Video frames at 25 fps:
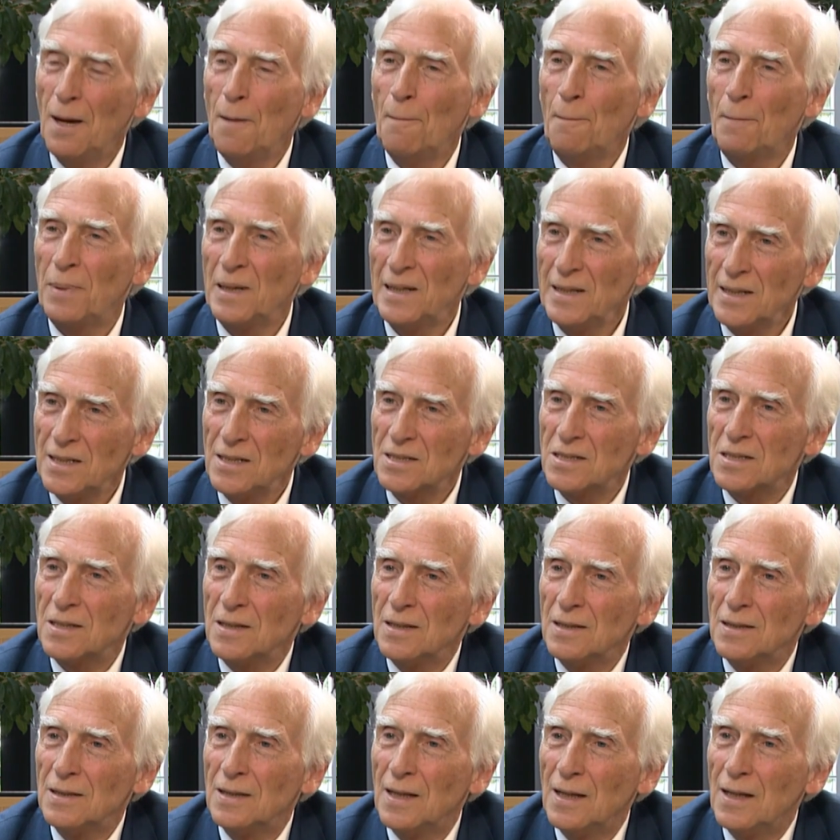Please
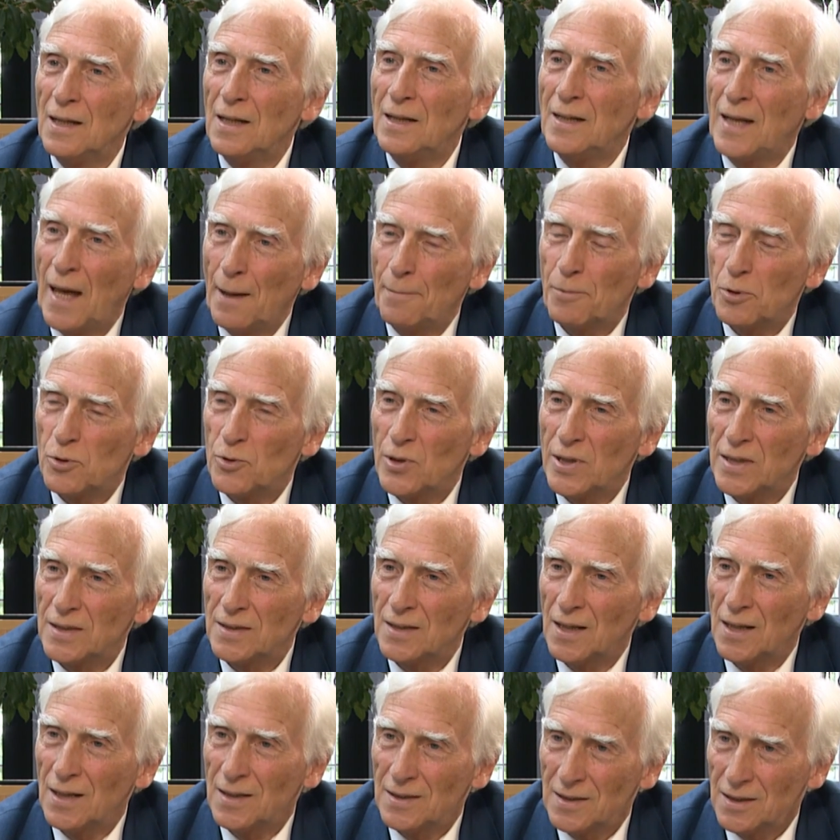elaborate
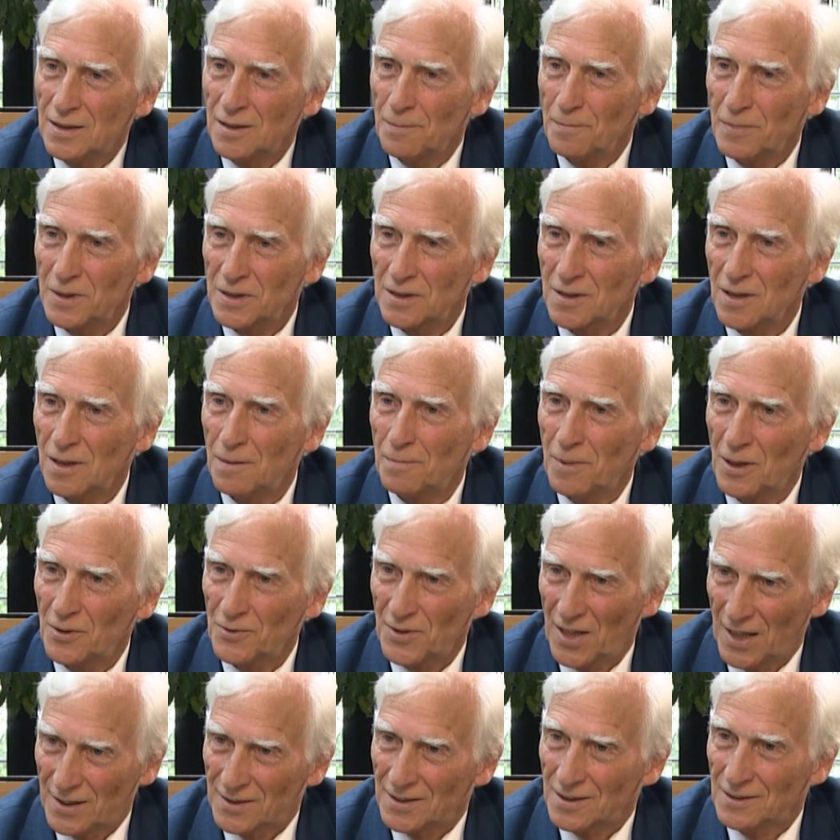a little bit about
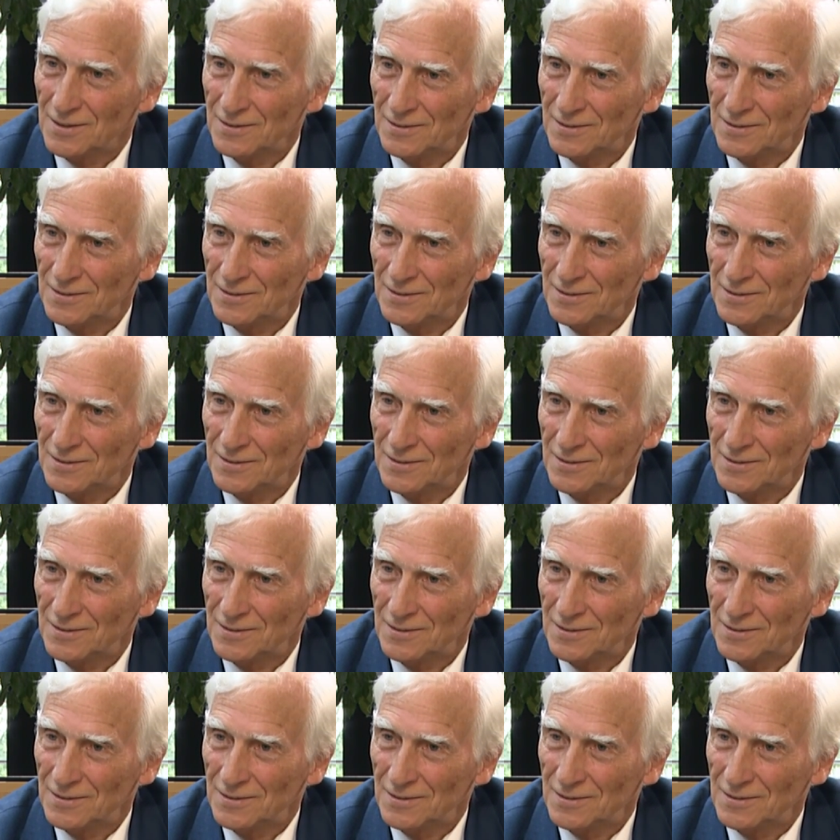that.